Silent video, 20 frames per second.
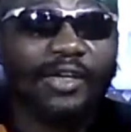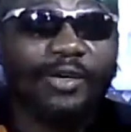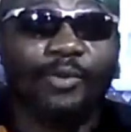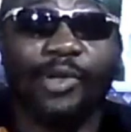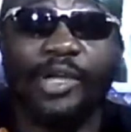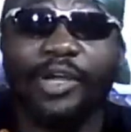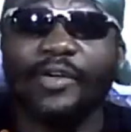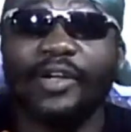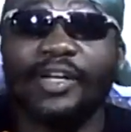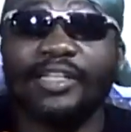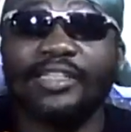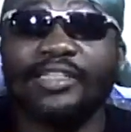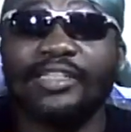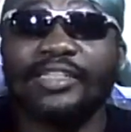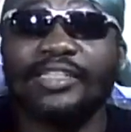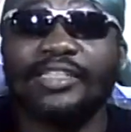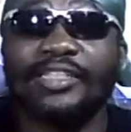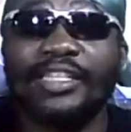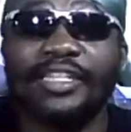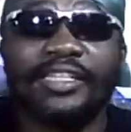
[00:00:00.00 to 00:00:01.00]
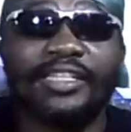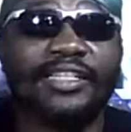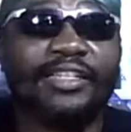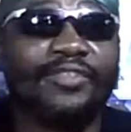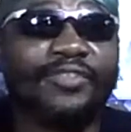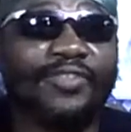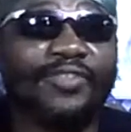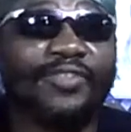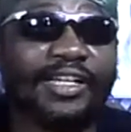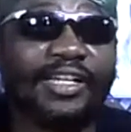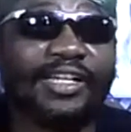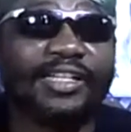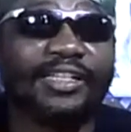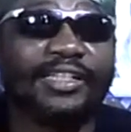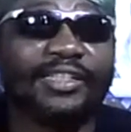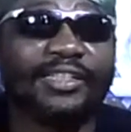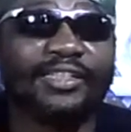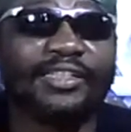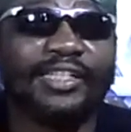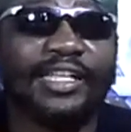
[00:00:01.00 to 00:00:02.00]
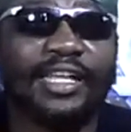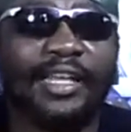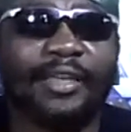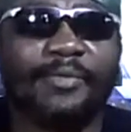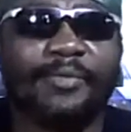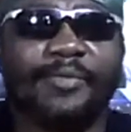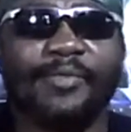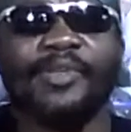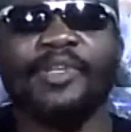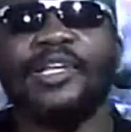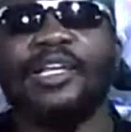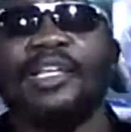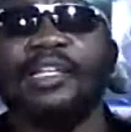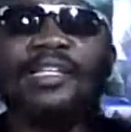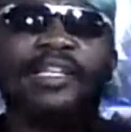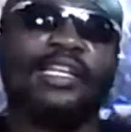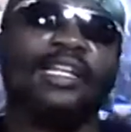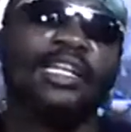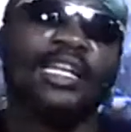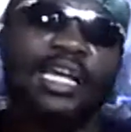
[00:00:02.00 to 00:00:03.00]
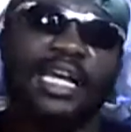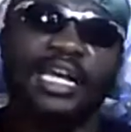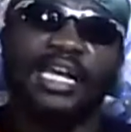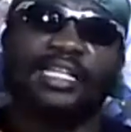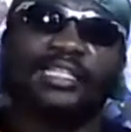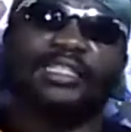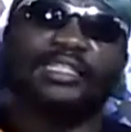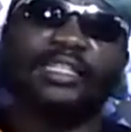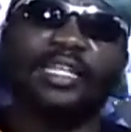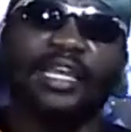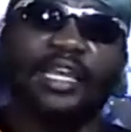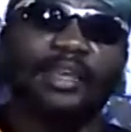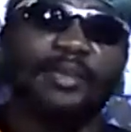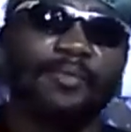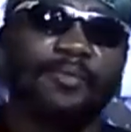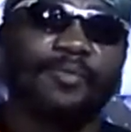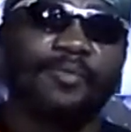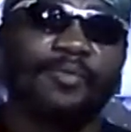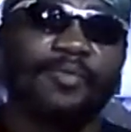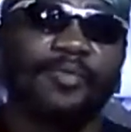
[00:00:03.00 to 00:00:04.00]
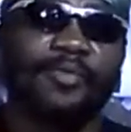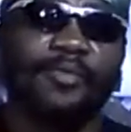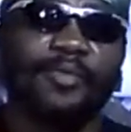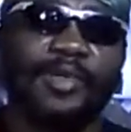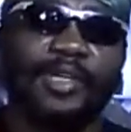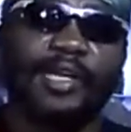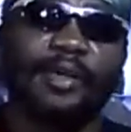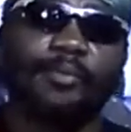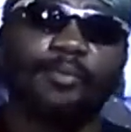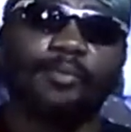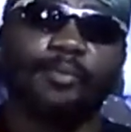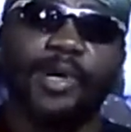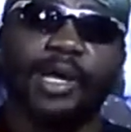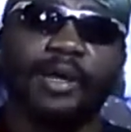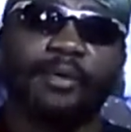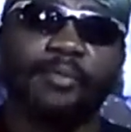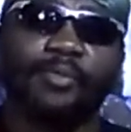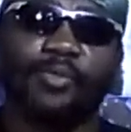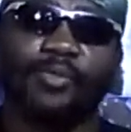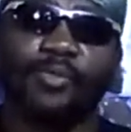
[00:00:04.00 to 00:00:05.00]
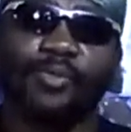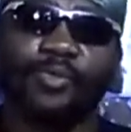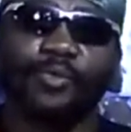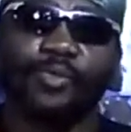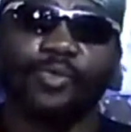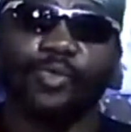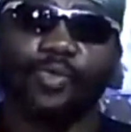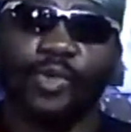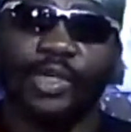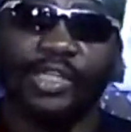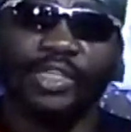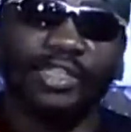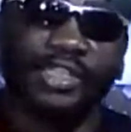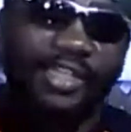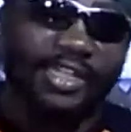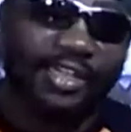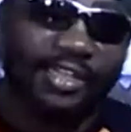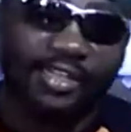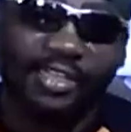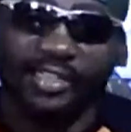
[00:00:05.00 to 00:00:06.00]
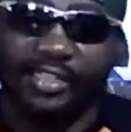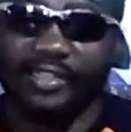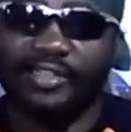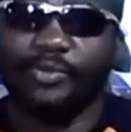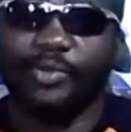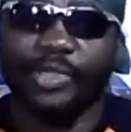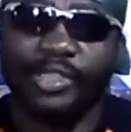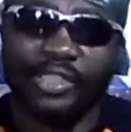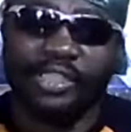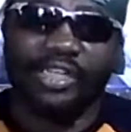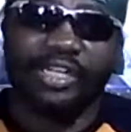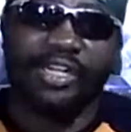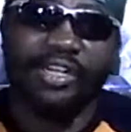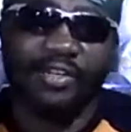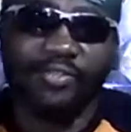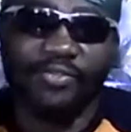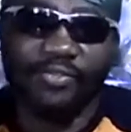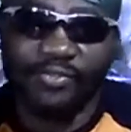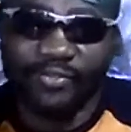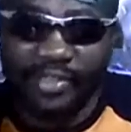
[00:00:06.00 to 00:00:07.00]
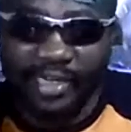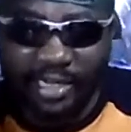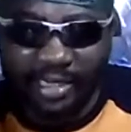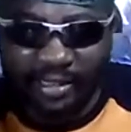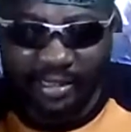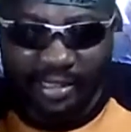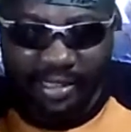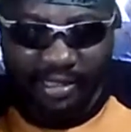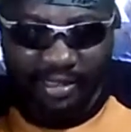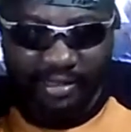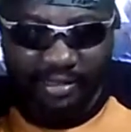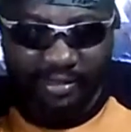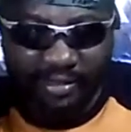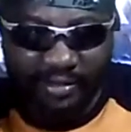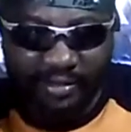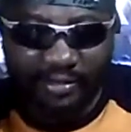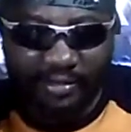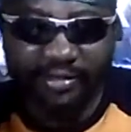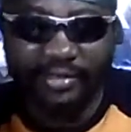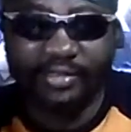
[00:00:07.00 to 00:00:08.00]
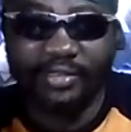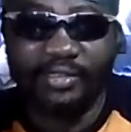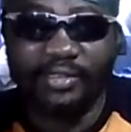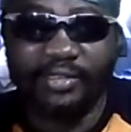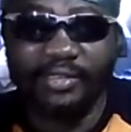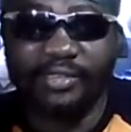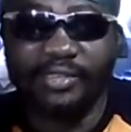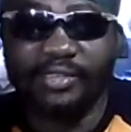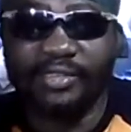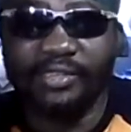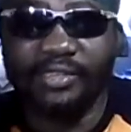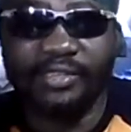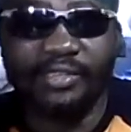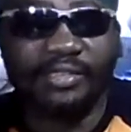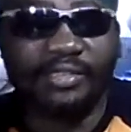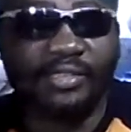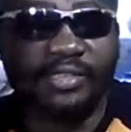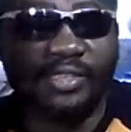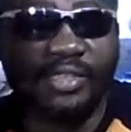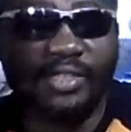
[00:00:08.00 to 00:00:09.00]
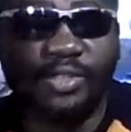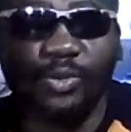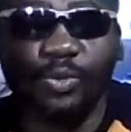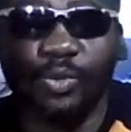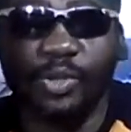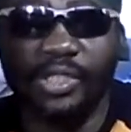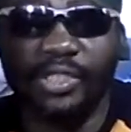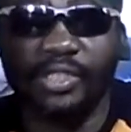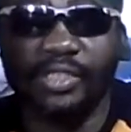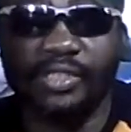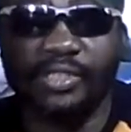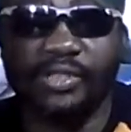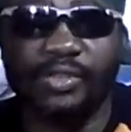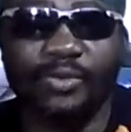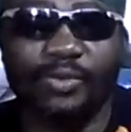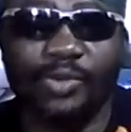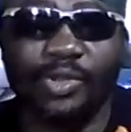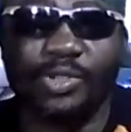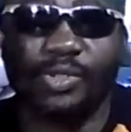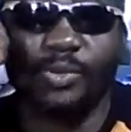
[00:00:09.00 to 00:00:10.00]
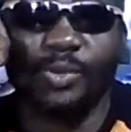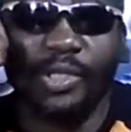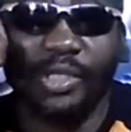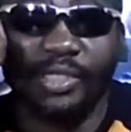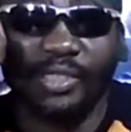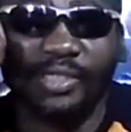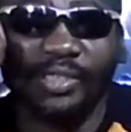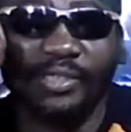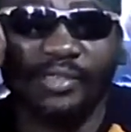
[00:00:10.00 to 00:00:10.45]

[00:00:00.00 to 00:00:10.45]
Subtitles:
We are in a significant time. The last time a bomb went off like that since week was when?